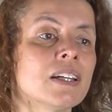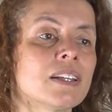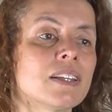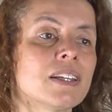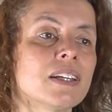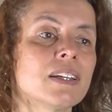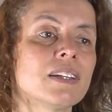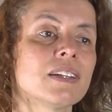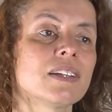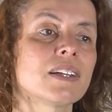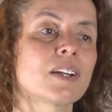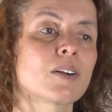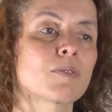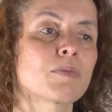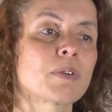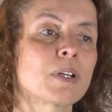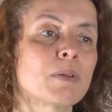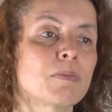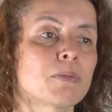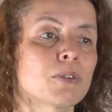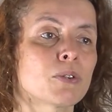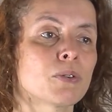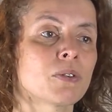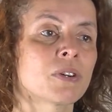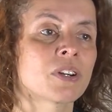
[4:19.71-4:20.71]
Then there are
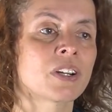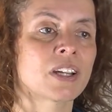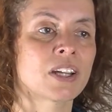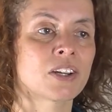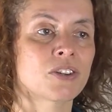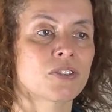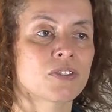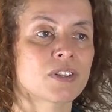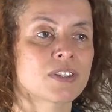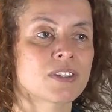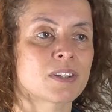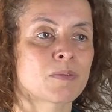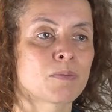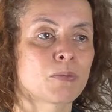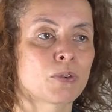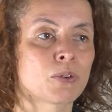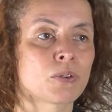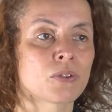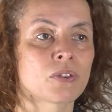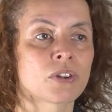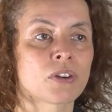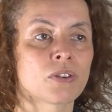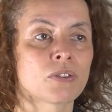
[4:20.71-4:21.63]
people who are interested more